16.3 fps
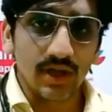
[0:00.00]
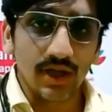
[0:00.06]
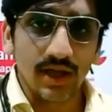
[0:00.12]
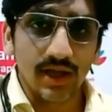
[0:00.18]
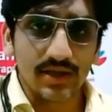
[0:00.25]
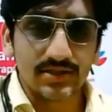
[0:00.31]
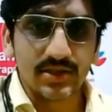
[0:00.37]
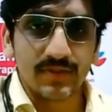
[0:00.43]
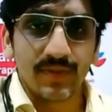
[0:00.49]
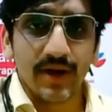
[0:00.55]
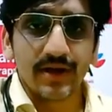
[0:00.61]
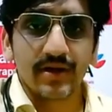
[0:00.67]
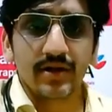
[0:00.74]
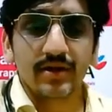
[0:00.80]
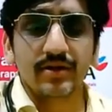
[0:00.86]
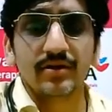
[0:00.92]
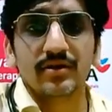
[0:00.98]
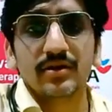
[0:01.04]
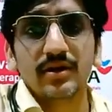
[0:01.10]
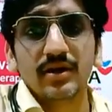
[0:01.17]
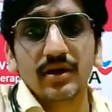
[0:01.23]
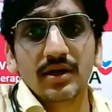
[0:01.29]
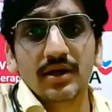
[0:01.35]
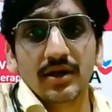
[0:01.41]
age dependent.
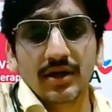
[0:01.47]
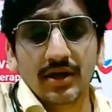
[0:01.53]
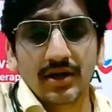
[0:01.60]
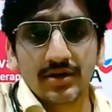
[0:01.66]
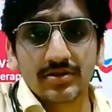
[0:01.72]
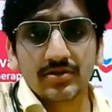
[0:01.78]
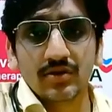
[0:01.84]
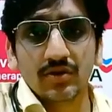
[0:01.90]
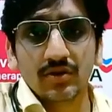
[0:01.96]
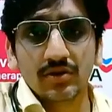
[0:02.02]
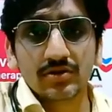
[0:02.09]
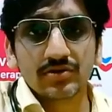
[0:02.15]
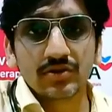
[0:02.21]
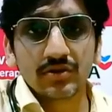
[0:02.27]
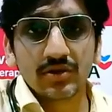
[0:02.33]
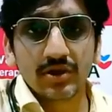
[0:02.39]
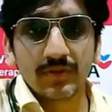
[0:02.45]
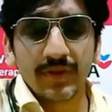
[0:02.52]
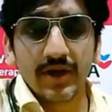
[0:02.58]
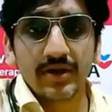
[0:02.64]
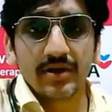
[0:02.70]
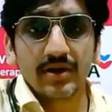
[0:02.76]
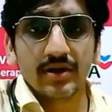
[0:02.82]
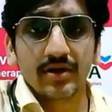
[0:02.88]
It is also
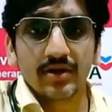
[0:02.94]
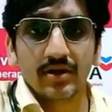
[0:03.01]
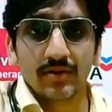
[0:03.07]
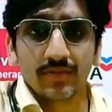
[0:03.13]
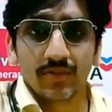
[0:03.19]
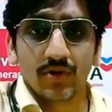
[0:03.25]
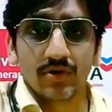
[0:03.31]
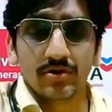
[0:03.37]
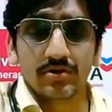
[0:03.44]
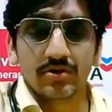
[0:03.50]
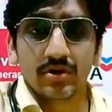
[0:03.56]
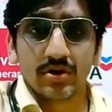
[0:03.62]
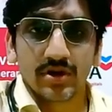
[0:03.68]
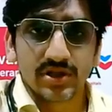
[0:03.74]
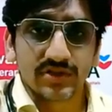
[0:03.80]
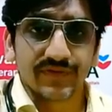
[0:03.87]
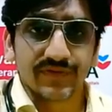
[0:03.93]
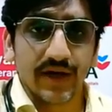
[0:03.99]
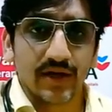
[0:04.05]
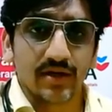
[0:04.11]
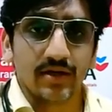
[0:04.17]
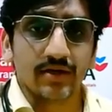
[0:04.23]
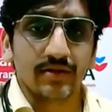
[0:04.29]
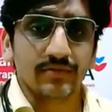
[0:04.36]
dependent upon your risk
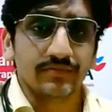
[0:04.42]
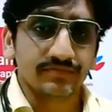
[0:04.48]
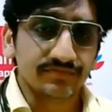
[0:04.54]
factors.